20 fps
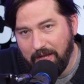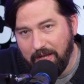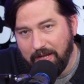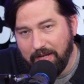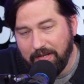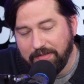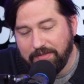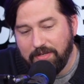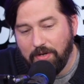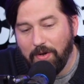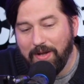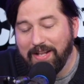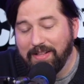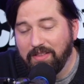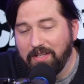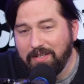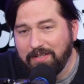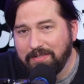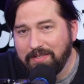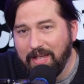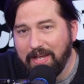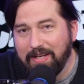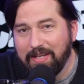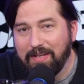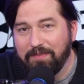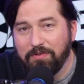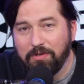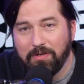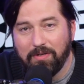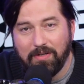So it looks like
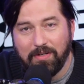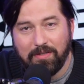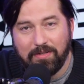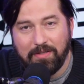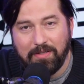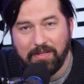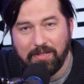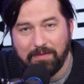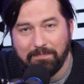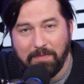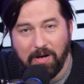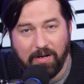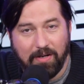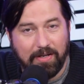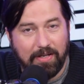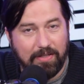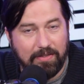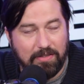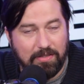if you're in the market